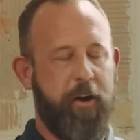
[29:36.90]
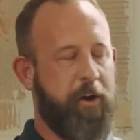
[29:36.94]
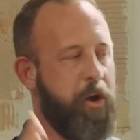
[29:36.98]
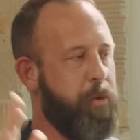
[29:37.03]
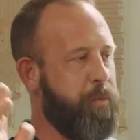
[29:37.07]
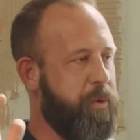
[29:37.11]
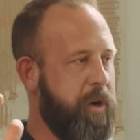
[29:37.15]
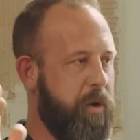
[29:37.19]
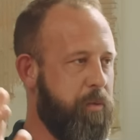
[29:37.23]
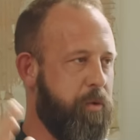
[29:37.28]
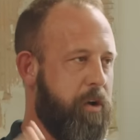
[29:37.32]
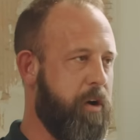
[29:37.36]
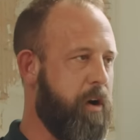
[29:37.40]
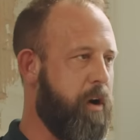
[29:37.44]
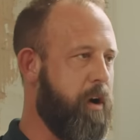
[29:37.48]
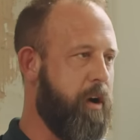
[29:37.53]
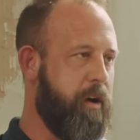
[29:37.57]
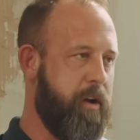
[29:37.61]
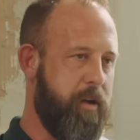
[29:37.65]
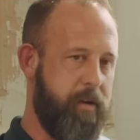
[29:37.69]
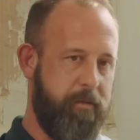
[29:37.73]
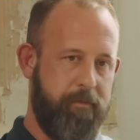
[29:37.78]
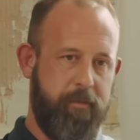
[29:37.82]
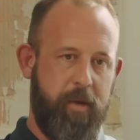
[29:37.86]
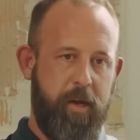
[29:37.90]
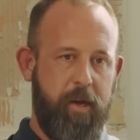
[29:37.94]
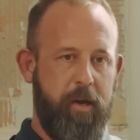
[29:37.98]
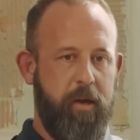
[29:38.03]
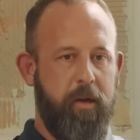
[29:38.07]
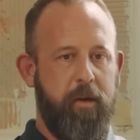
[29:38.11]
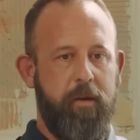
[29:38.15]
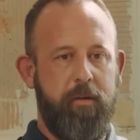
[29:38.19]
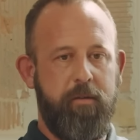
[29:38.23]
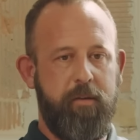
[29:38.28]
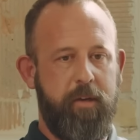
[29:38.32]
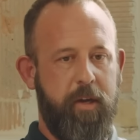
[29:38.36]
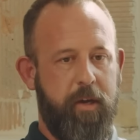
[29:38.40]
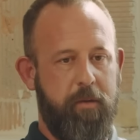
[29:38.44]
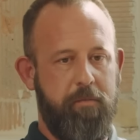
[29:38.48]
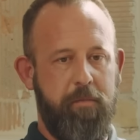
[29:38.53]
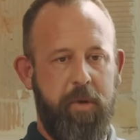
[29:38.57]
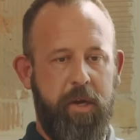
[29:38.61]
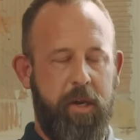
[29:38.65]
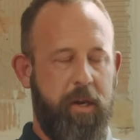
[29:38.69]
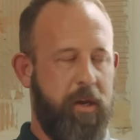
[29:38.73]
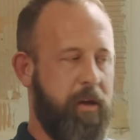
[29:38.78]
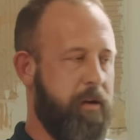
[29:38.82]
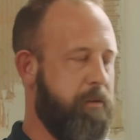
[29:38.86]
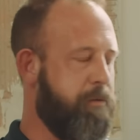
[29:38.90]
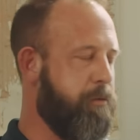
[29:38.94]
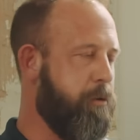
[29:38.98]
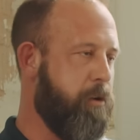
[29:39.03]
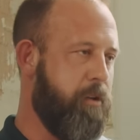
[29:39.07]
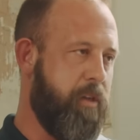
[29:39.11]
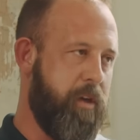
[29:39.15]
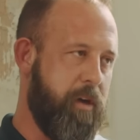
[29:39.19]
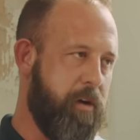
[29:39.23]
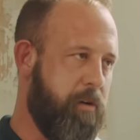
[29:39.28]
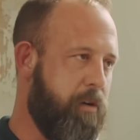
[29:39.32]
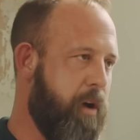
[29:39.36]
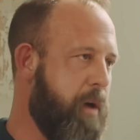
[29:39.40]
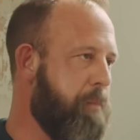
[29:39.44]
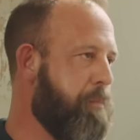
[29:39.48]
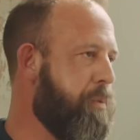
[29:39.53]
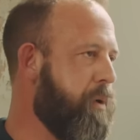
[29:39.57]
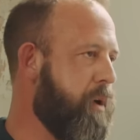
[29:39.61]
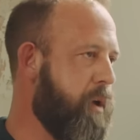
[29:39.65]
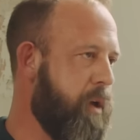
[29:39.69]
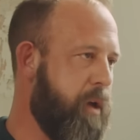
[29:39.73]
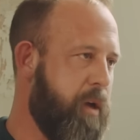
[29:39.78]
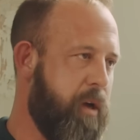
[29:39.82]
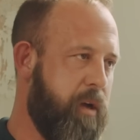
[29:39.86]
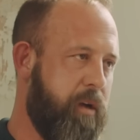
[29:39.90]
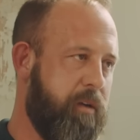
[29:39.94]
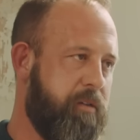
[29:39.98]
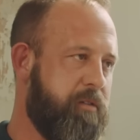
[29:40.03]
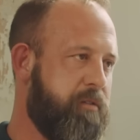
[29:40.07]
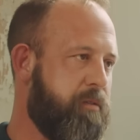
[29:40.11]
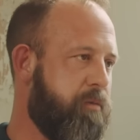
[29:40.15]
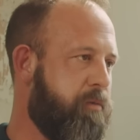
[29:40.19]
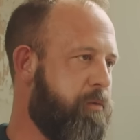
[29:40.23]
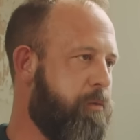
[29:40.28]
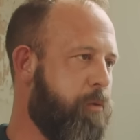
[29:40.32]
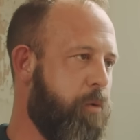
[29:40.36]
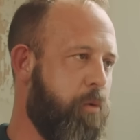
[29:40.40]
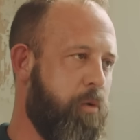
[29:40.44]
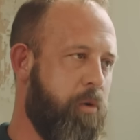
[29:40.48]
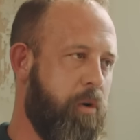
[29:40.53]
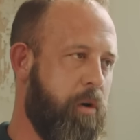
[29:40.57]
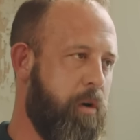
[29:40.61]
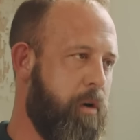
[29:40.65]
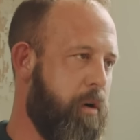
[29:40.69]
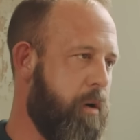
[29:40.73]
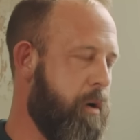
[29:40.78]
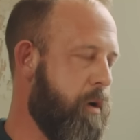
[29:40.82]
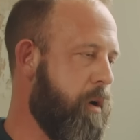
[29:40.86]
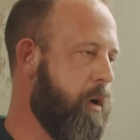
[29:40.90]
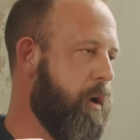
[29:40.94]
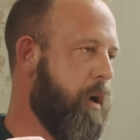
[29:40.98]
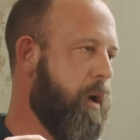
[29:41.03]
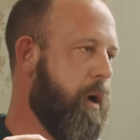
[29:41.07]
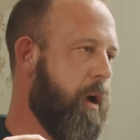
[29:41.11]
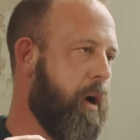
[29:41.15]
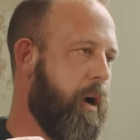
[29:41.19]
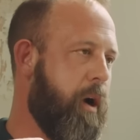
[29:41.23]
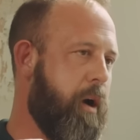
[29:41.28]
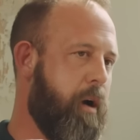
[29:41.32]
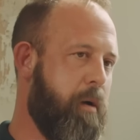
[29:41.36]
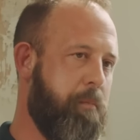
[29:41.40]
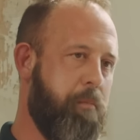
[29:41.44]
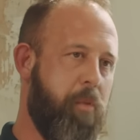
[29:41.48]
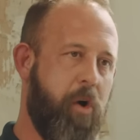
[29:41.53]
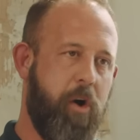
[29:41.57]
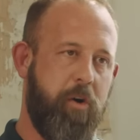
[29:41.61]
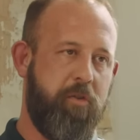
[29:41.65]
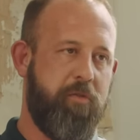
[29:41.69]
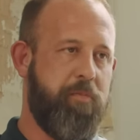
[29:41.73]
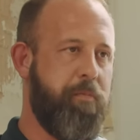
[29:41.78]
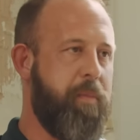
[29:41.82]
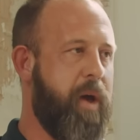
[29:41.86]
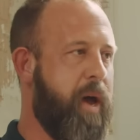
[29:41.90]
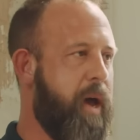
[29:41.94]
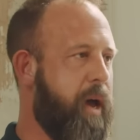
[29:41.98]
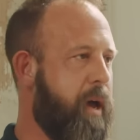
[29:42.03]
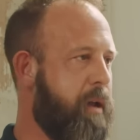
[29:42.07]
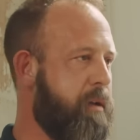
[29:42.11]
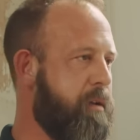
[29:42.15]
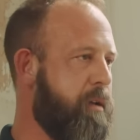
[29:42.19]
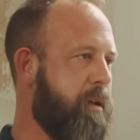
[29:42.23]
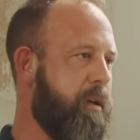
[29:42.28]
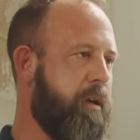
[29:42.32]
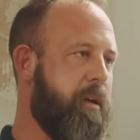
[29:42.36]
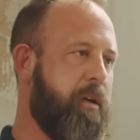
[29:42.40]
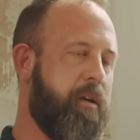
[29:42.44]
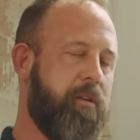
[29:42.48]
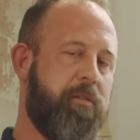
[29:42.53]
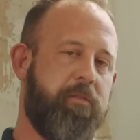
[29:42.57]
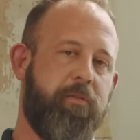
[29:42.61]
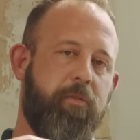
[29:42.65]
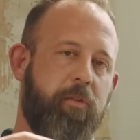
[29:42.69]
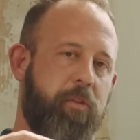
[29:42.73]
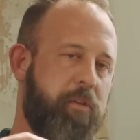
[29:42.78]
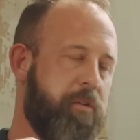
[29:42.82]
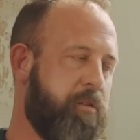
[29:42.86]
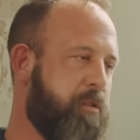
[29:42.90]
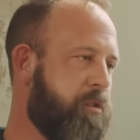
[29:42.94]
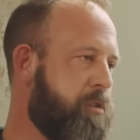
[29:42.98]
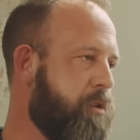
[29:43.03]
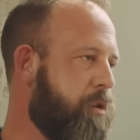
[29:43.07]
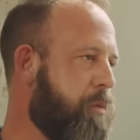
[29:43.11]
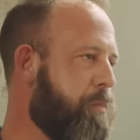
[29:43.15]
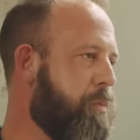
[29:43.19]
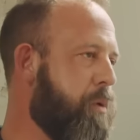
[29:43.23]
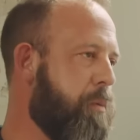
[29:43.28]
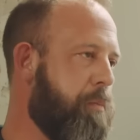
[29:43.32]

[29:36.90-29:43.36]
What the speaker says: company went on and did media for the Olympics, for March Madness, for the Super